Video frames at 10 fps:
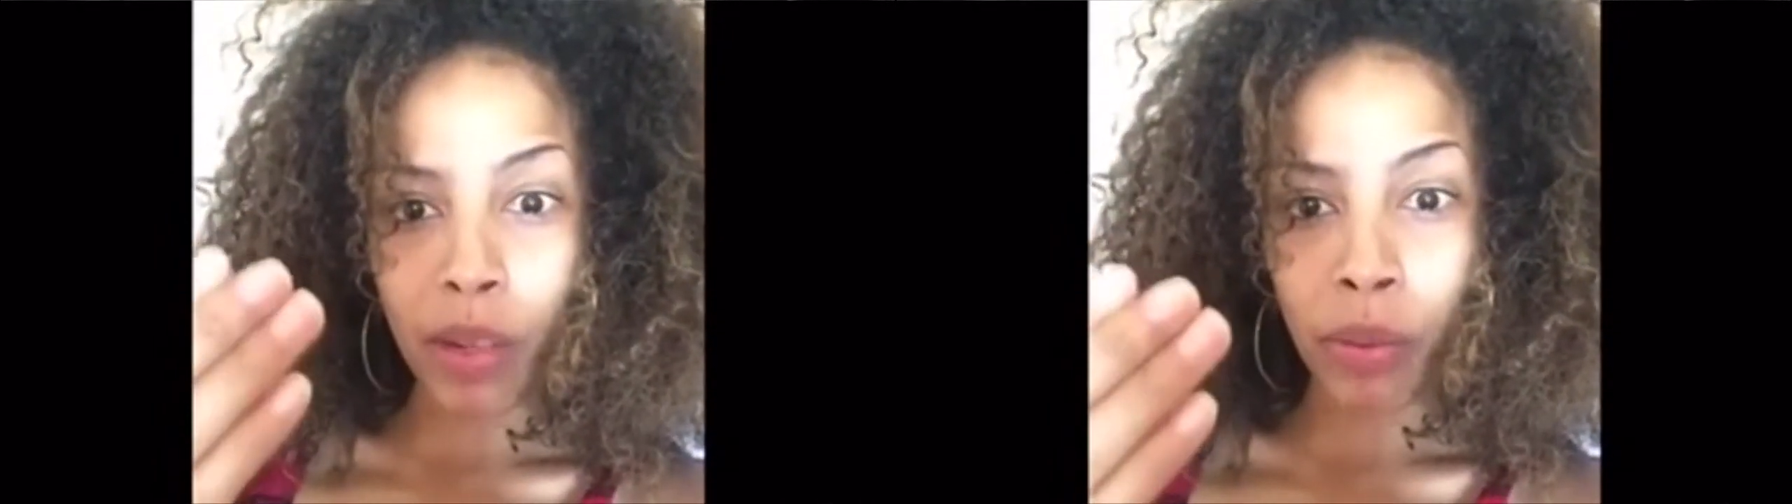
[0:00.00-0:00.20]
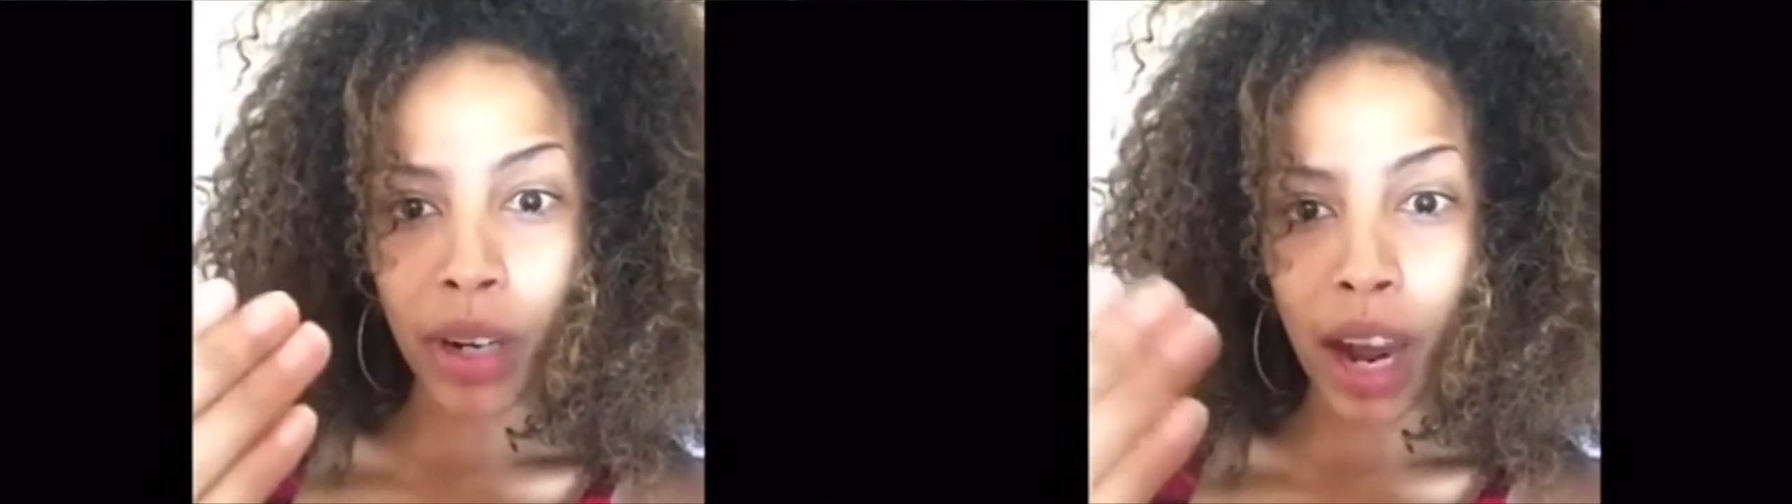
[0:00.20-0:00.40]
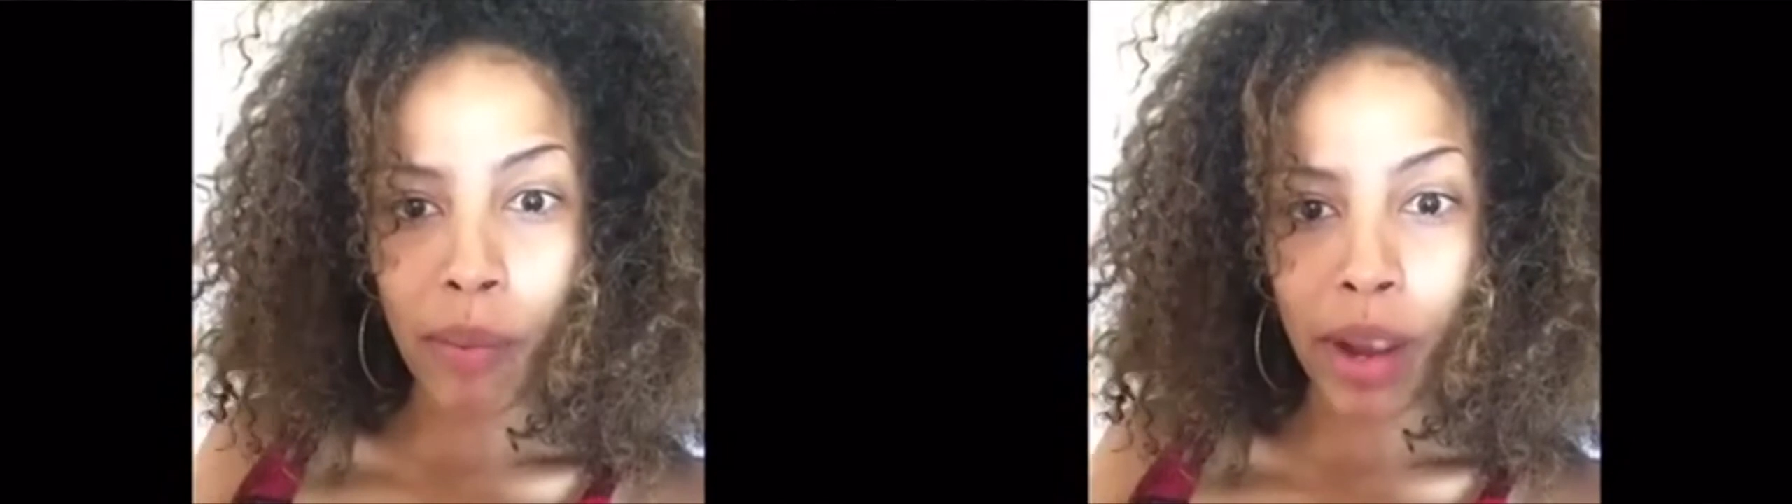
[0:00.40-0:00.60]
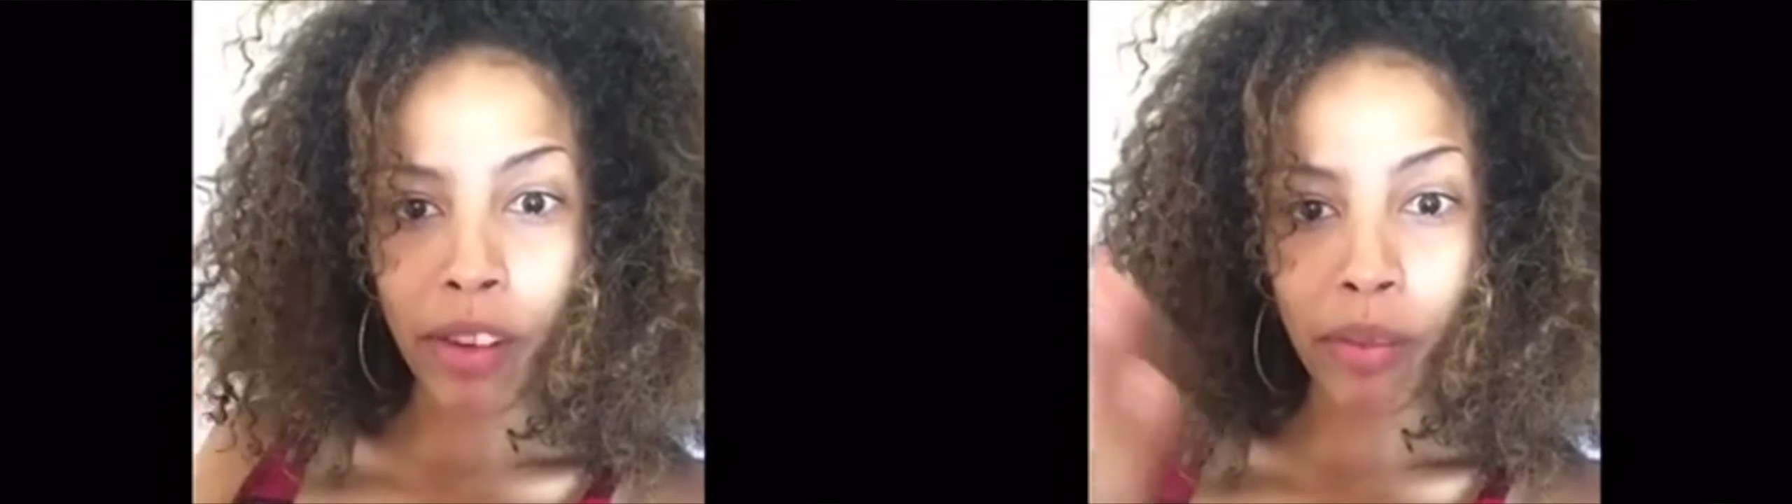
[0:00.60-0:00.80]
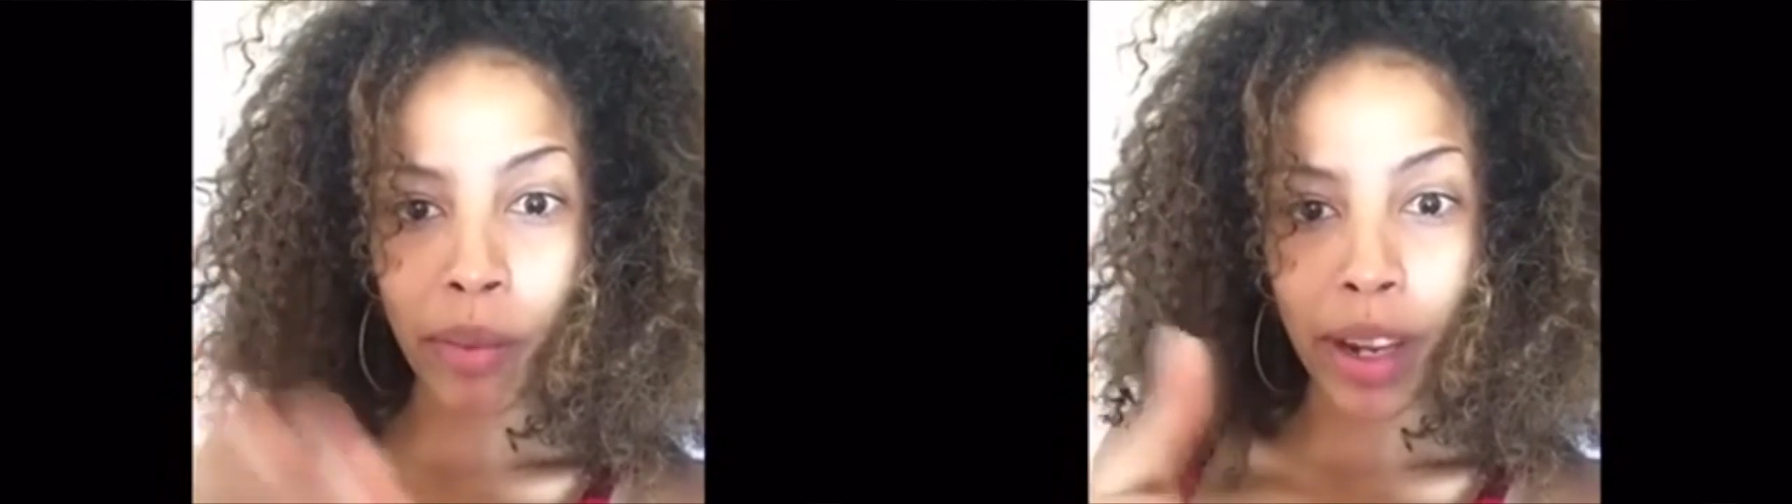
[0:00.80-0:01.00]
to put on
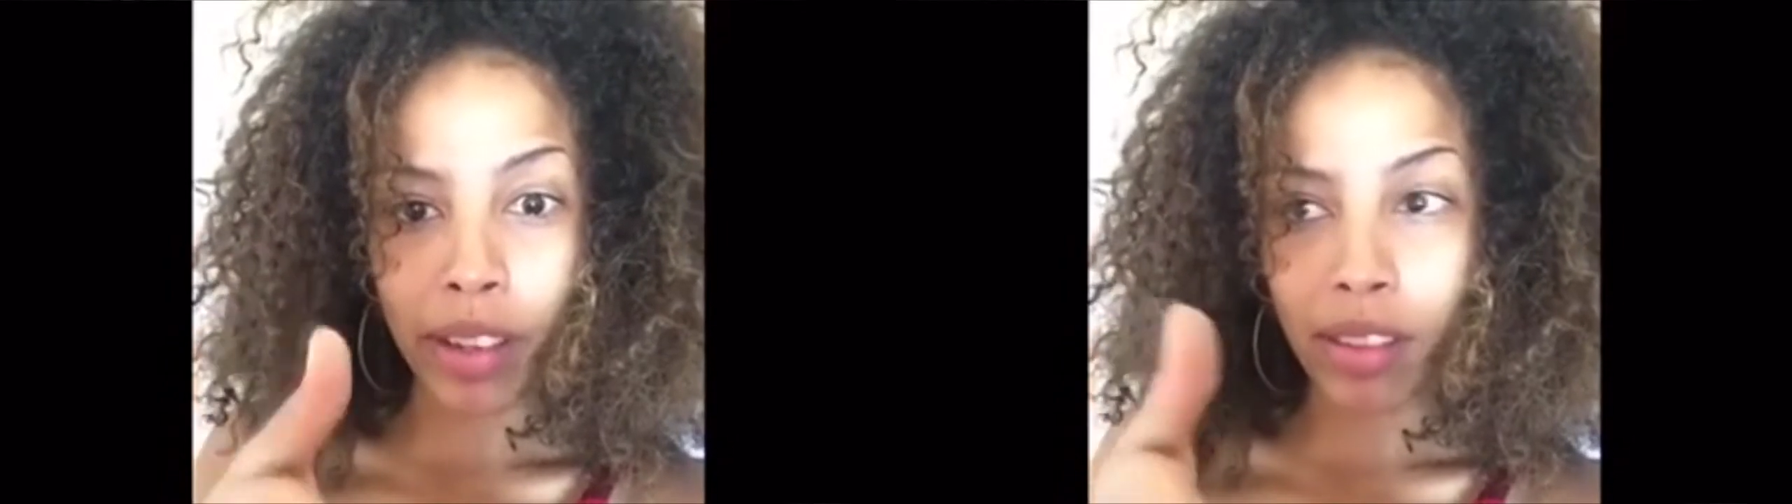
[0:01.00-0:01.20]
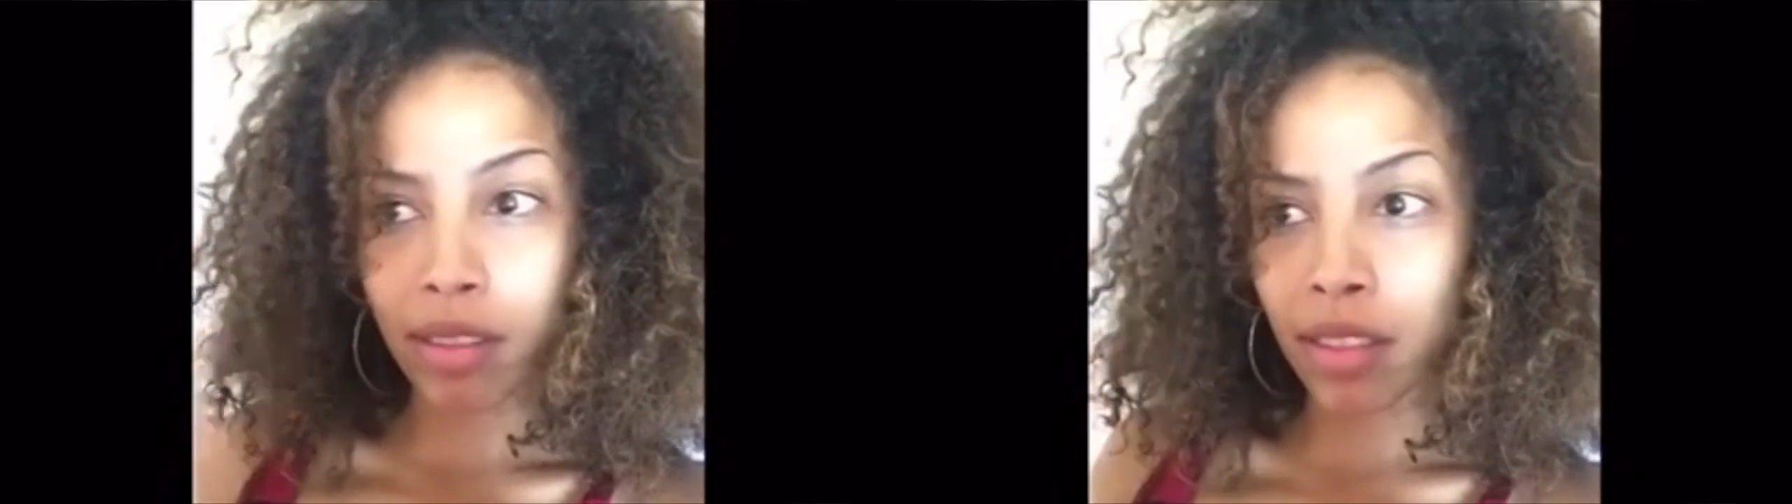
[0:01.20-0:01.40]
my